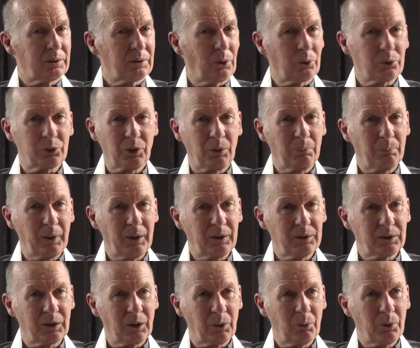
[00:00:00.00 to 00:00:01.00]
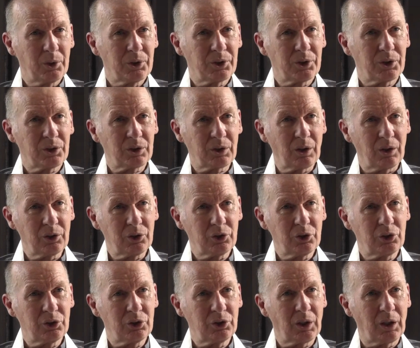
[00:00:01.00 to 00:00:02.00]
Dr. Ambedkar was
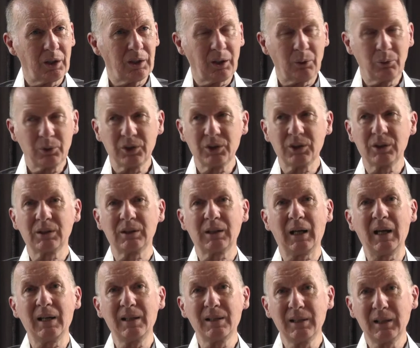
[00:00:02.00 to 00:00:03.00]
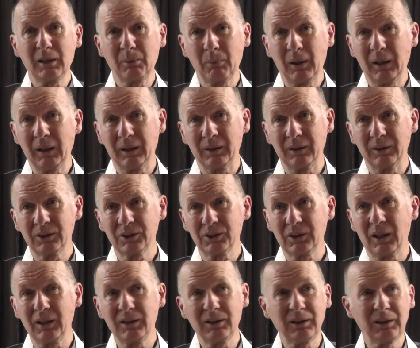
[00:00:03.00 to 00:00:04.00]
such an outstanding man,
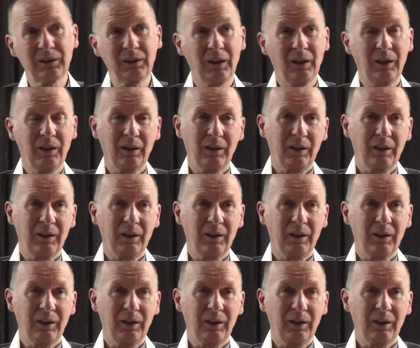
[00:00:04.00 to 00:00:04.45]
standing